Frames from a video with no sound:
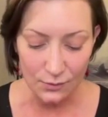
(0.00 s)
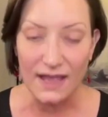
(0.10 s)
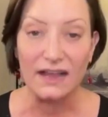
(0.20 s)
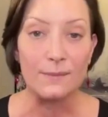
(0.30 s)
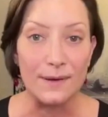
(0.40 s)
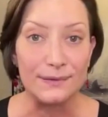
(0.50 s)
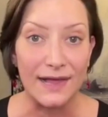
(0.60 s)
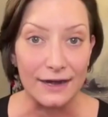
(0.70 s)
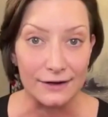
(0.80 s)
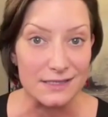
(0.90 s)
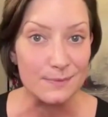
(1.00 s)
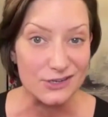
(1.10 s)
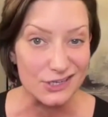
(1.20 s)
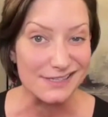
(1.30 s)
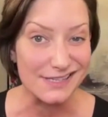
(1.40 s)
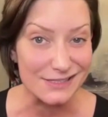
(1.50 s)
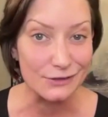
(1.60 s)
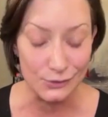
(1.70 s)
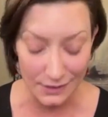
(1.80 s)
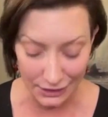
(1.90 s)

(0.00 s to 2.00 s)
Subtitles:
slow makeup applier, especially since